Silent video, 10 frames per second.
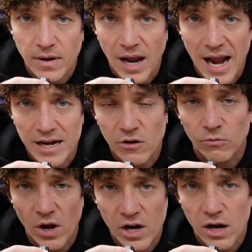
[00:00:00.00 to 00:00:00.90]
and it'll
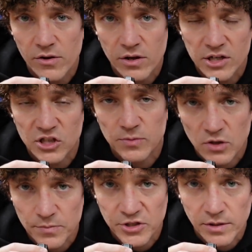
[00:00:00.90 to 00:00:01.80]
run on a
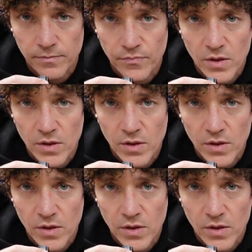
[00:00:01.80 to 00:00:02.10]
subscription.